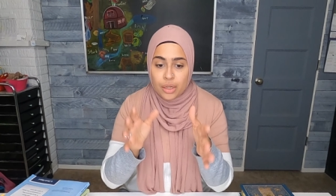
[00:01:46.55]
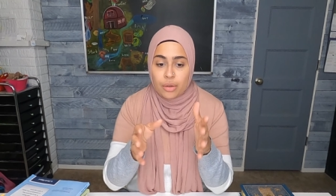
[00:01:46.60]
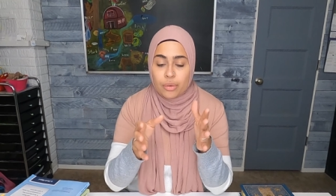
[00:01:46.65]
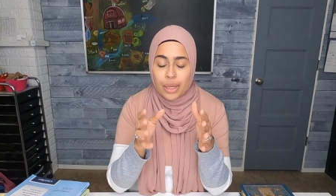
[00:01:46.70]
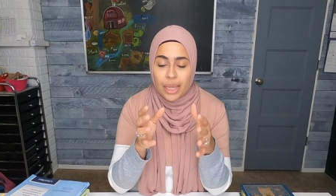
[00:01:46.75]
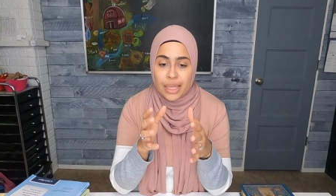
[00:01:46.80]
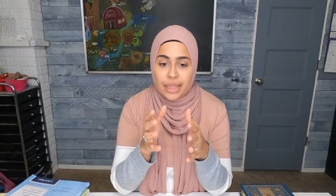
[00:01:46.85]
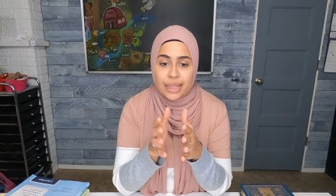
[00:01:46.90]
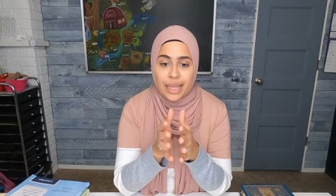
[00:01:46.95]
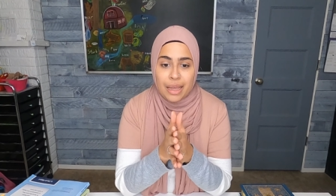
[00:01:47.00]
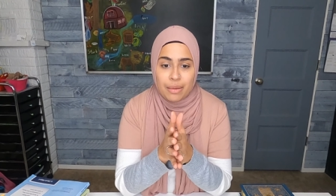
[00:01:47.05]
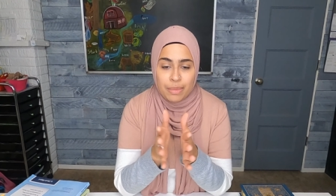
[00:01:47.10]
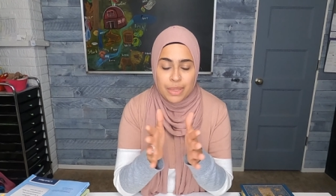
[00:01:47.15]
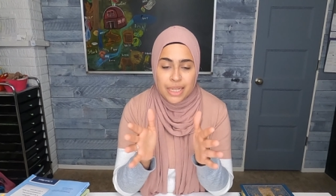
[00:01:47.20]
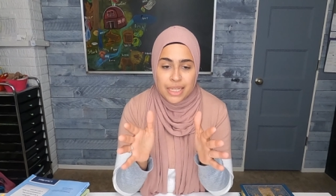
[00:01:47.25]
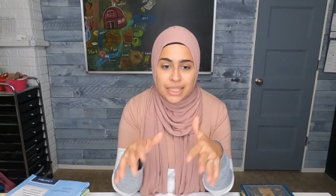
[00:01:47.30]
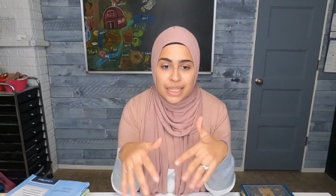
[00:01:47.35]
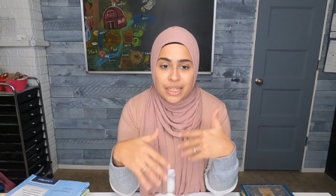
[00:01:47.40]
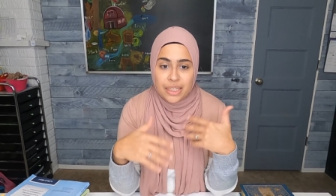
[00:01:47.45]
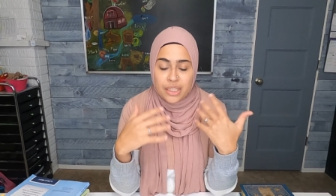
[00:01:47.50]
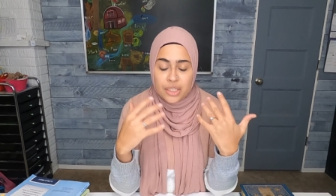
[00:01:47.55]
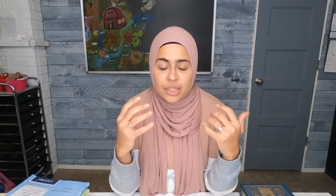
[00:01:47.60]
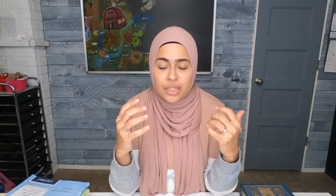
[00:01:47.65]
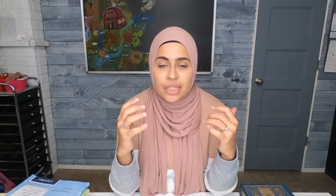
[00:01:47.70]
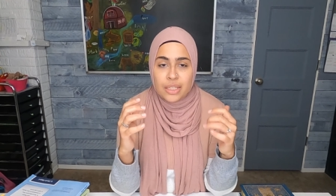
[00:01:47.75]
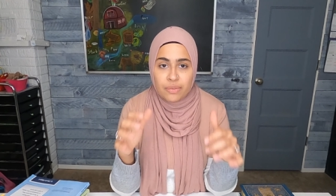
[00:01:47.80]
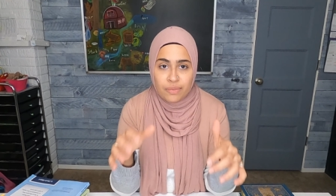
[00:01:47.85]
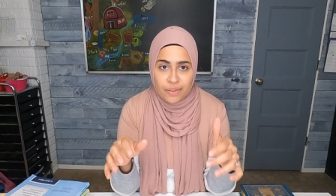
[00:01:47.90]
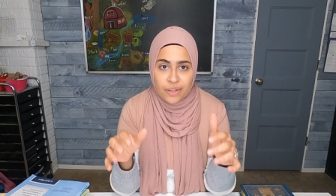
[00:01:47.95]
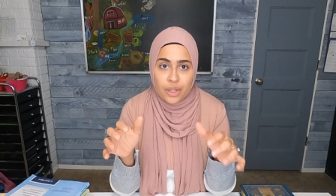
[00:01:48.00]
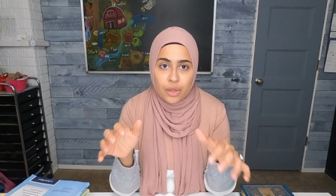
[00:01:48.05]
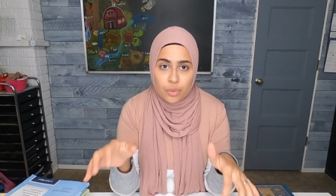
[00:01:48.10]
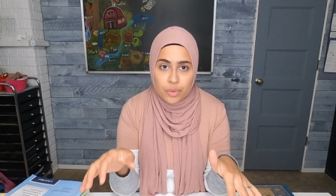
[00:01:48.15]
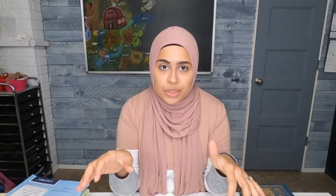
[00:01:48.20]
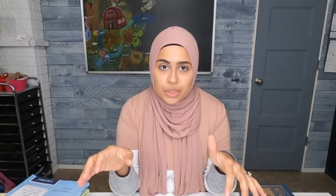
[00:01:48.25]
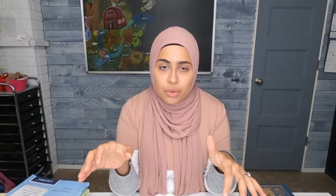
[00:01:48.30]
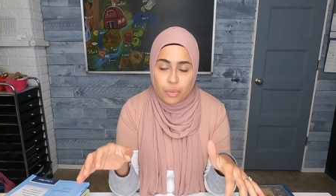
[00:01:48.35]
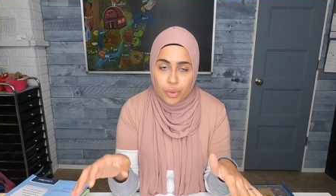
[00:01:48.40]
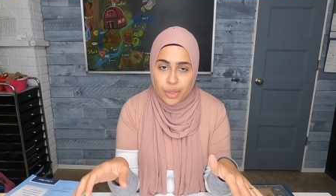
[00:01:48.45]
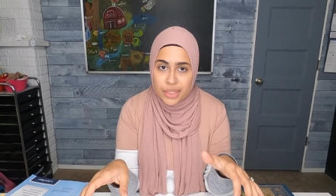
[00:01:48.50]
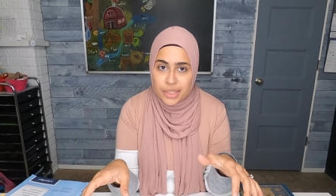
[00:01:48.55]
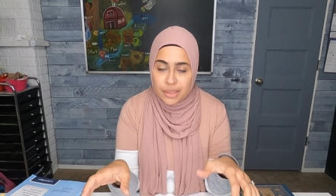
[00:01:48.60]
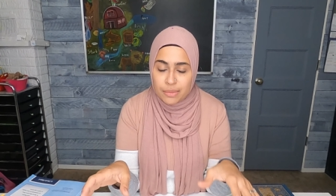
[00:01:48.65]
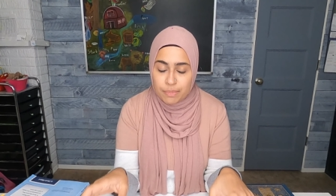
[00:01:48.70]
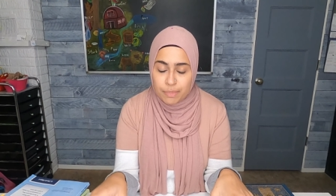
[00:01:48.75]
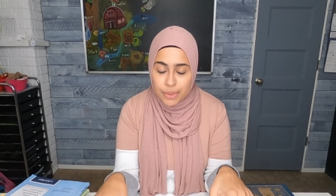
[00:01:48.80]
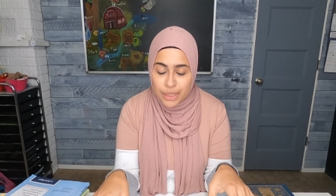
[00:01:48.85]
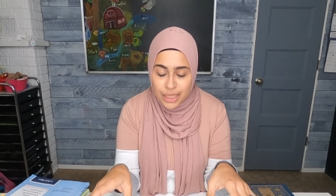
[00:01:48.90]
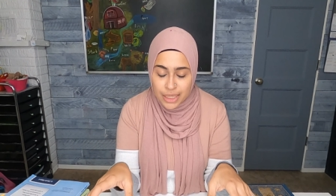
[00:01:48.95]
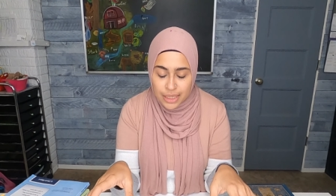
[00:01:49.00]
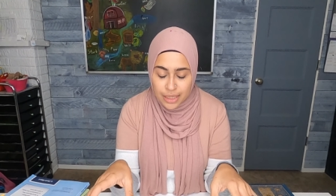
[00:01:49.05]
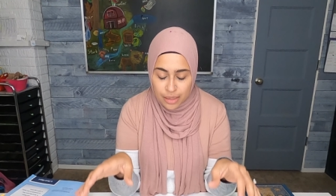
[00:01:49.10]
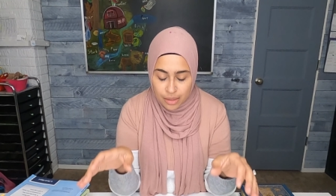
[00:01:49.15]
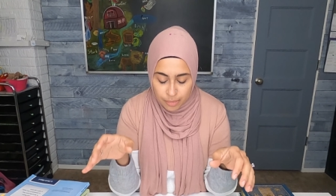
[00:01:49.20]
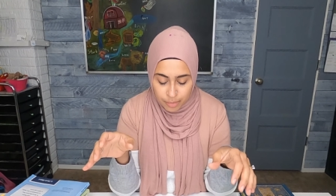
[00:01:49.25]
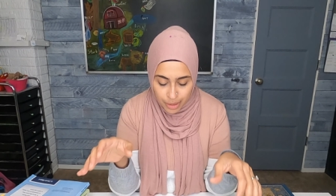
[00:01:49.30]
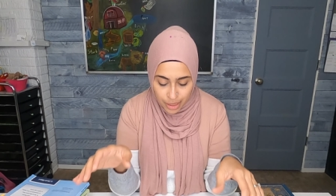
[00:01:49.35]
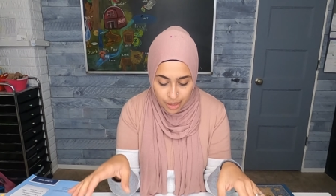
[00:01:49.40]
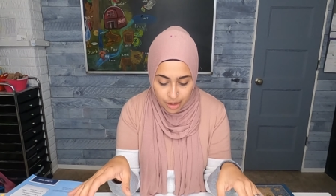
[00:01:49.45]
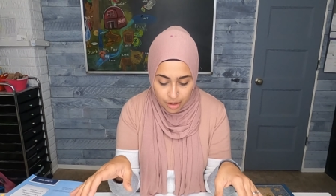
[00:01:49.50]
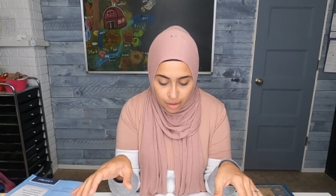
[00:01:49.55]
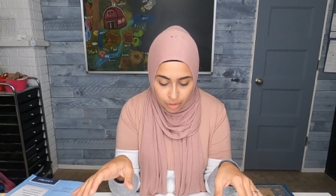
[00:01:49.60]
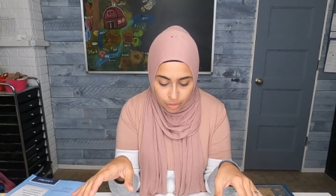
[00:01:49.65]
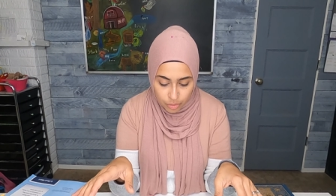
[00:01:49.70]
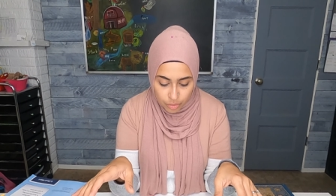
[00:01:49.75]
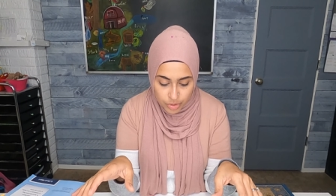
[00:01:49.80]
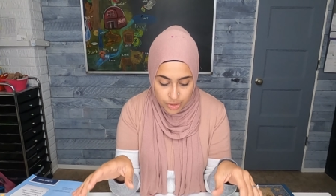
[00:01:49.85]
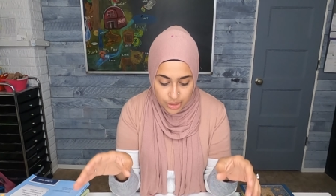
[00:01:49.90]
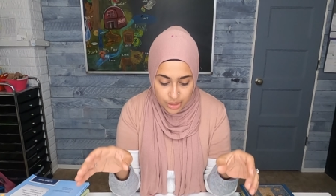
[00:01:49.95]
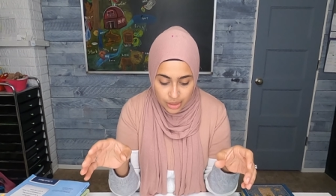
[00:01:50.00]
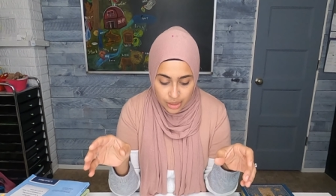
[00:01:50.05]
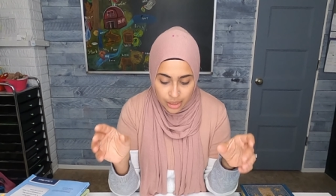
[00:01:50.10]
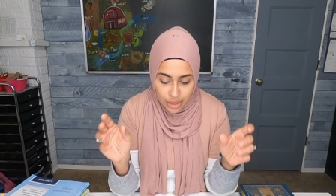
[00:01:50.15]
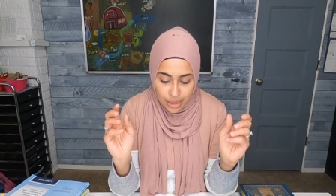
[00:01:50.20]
Okay, that being said, so this video is going to be about